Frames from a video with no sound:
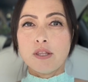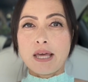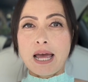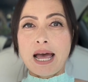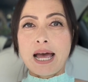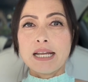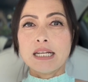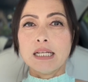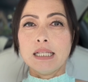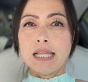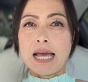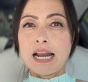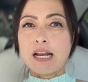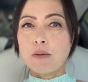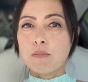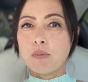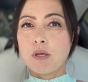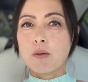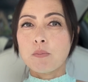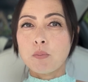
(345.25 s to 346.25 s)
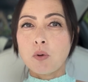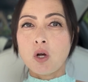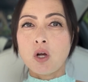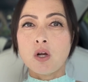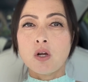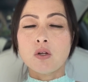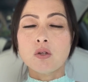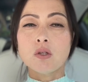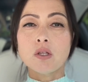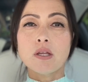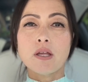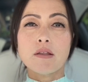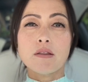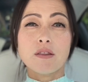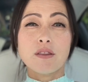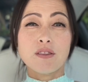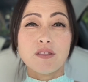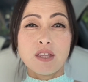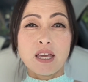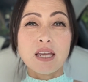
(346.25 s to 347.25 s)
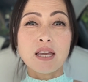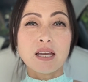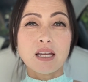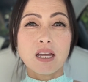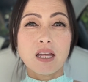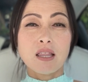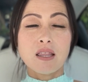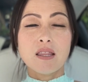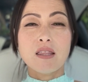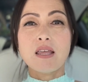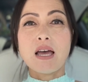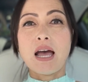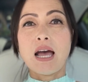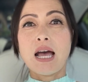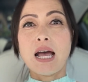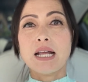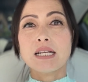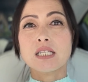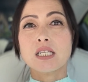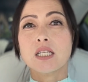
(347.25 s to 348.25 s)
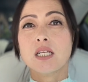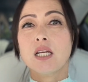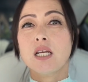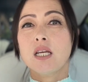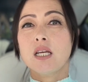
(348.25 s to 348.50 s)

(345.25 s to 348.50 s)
that a lot of people think that